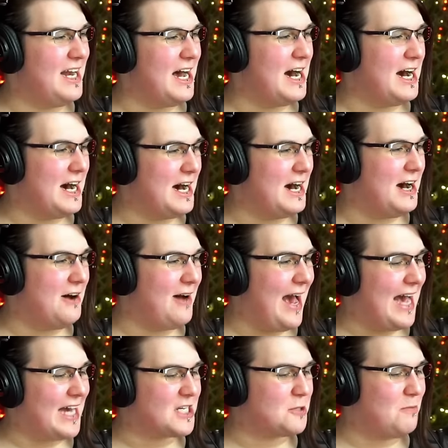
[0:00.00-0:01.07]
No,
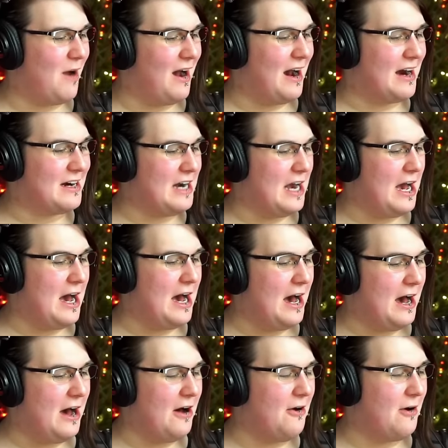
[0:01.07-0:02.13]
Ashmar,
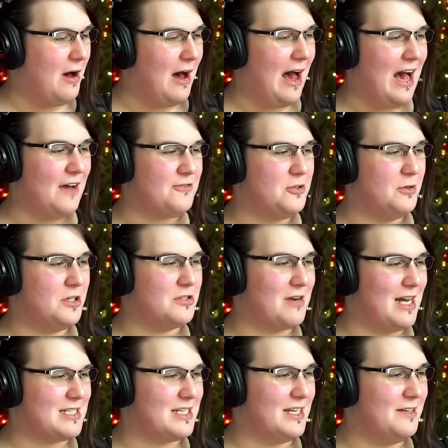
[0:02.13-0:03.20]
no. I'll have to
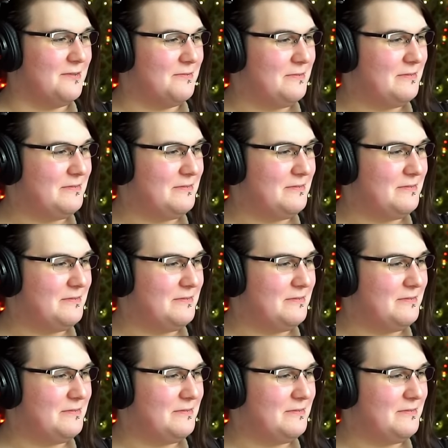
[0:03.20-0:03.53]
address it.